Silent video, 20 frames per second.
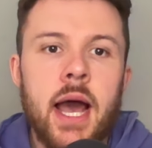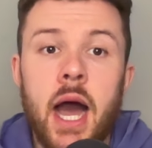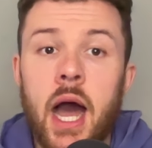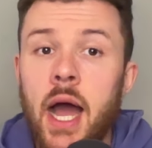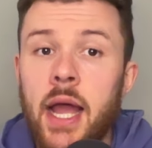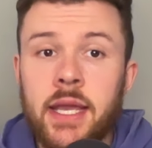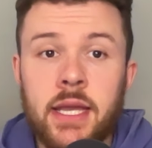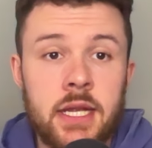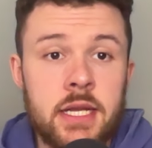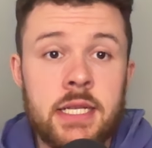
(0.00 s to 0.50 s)

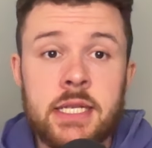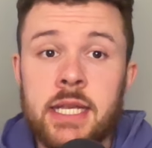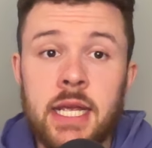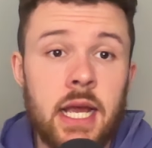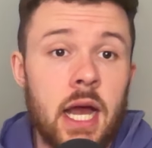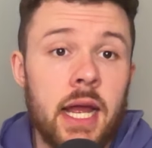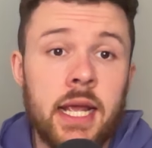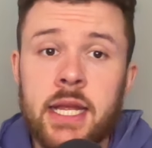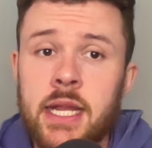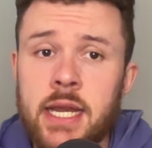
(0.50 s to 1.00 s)
I can see,
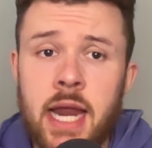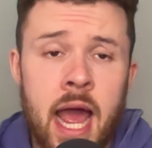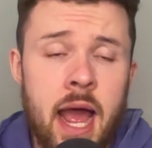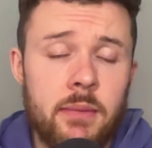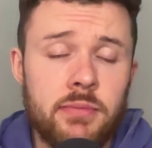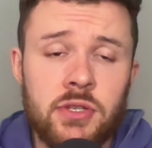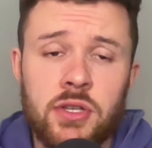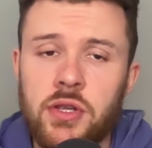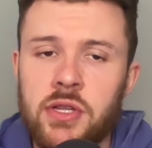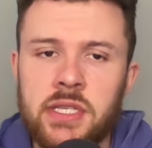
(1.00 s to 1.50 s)
I can
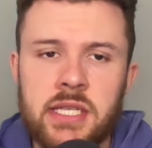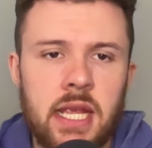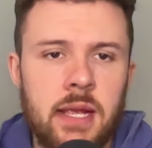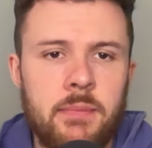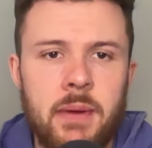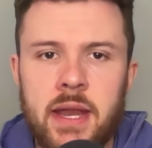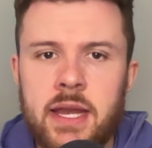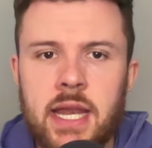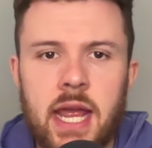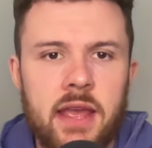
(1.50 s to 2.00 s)
absolutely see
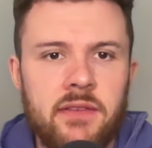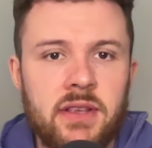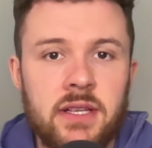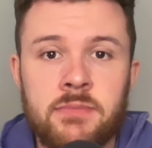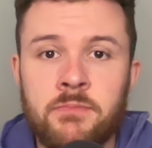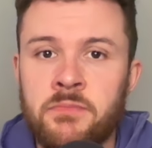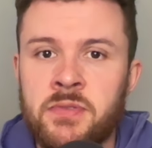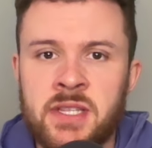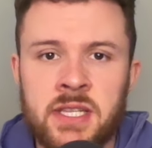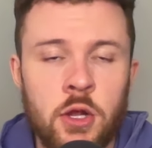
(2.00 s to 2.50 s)
Ben Davies
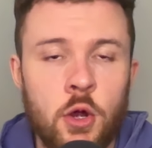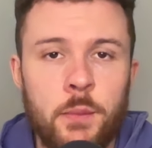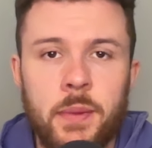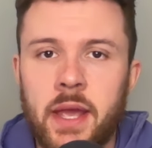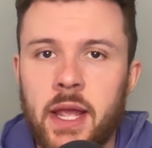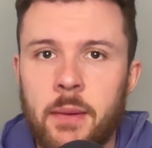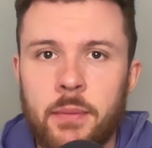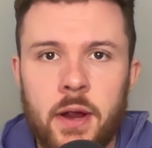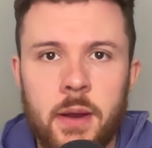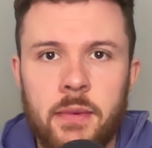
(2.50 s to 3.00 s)
still
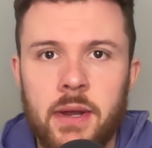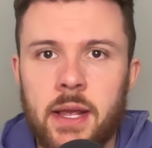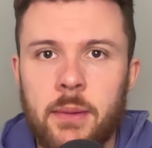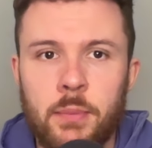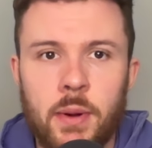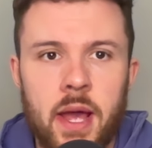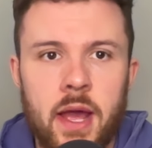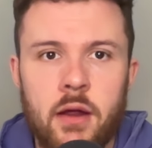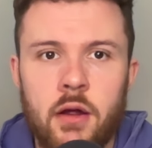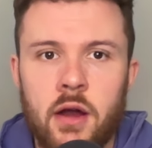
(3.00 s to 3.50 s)
being a Premier League
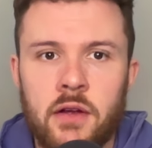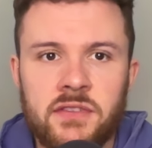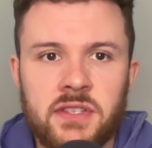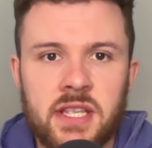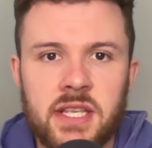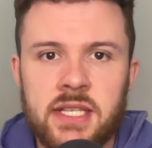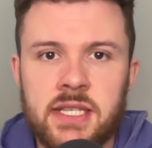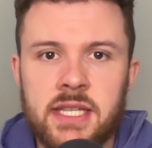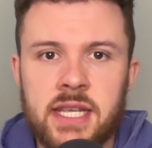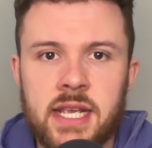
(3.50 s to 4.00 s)
player after
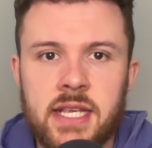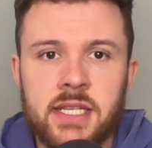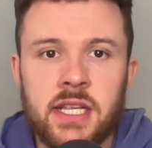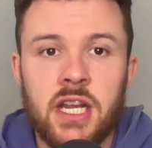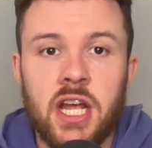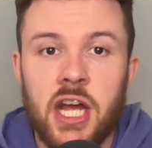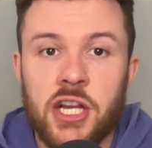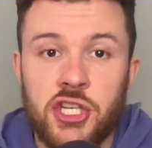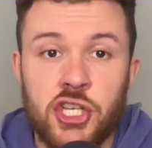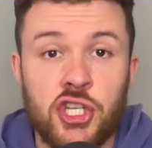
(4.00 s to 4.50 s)
this
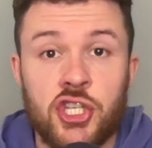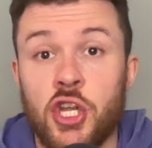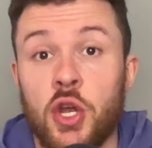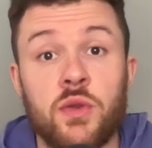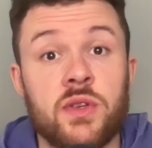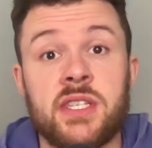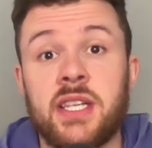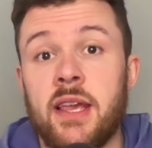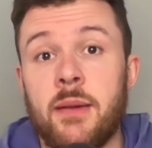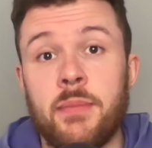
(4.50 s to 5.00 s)
season. I just
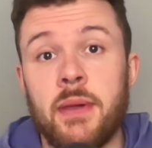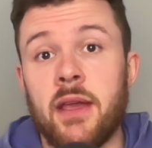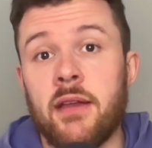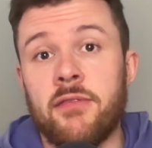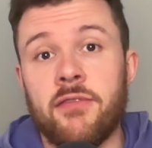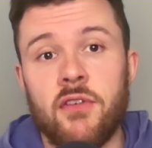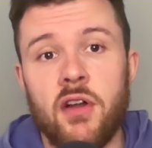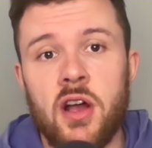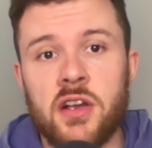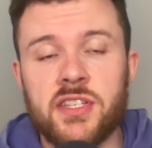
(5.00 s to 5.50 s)
don't see it being
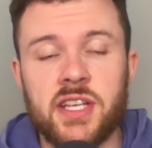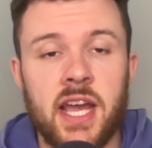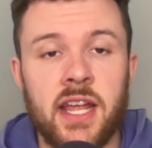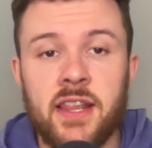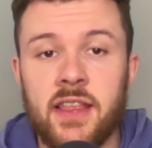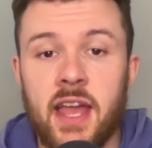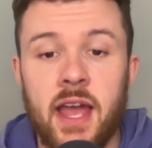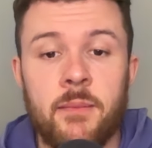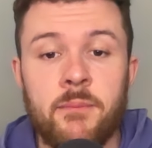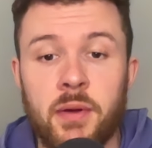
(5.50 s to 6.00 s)
for us.
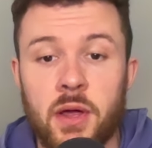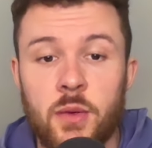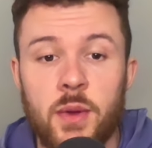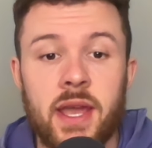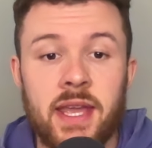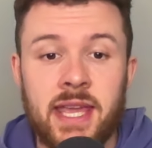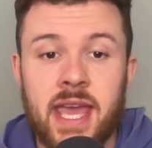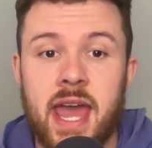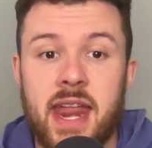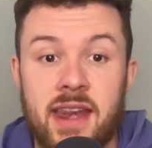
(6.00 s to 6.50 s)
And and by the way,
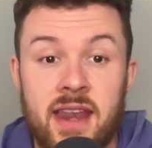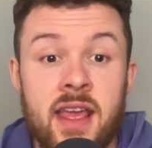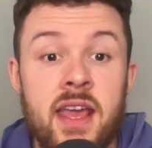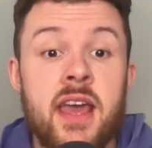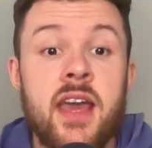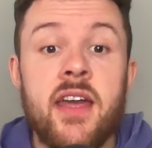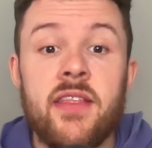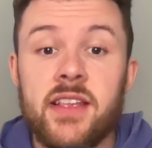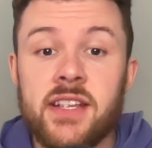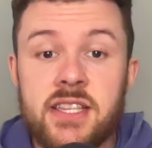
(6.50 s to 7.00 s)
again,
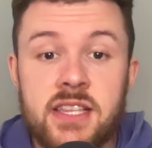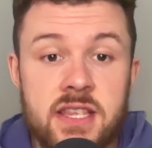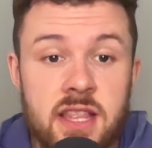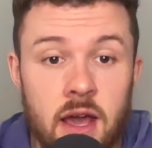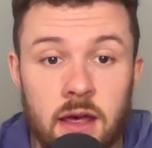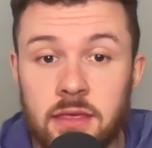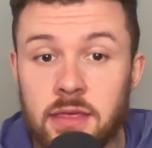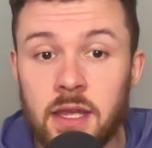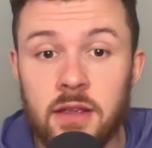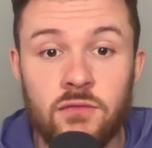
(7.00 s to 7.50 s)
there's
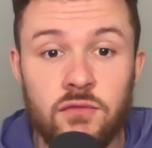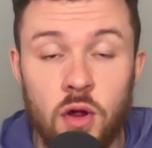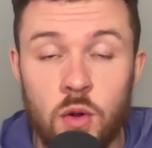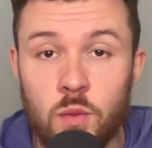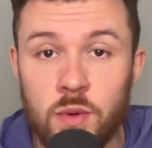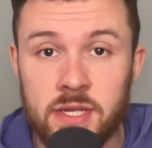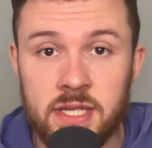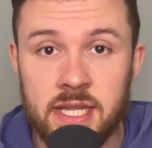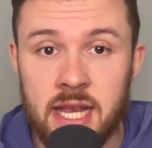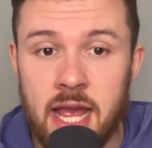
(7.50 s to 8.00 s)
nothing wrong
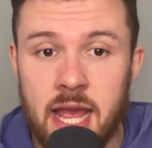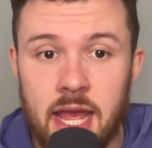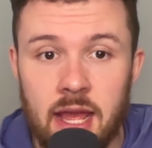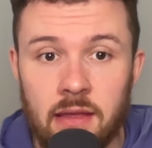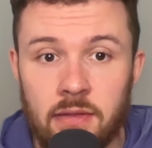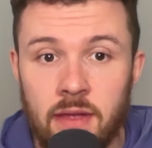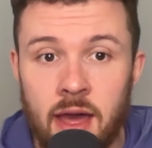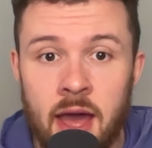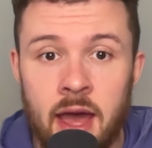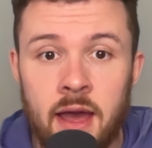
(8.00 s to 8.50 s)
with
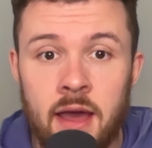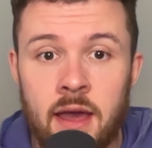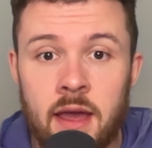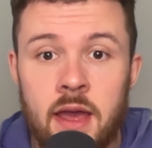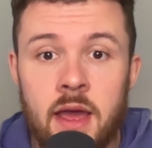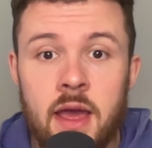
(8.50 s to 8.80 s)
saying that.